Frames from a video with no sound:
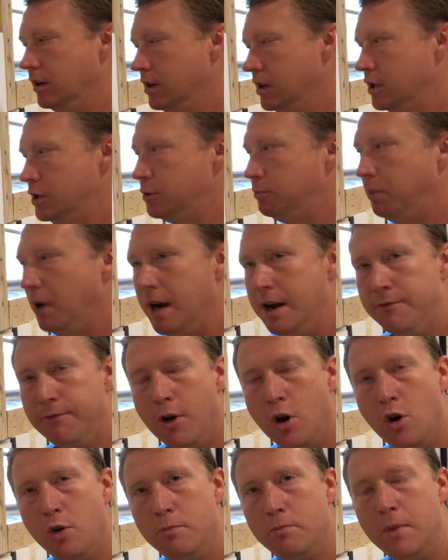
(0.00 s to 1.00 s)
spray
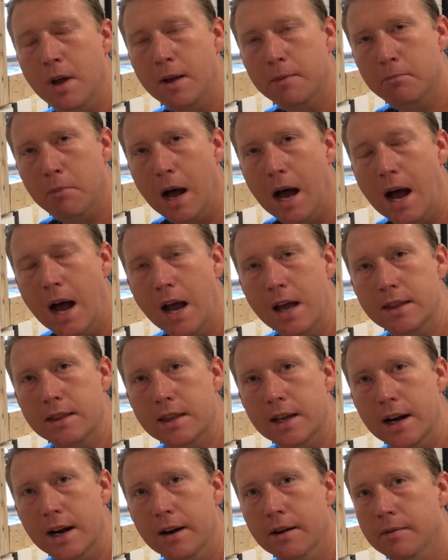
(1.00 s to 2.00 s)
foam behind
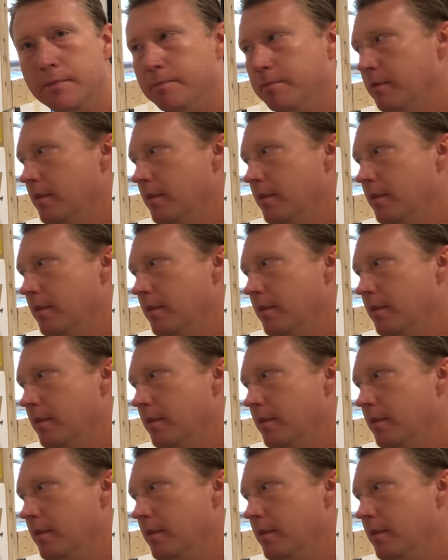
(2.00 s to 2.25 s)
there,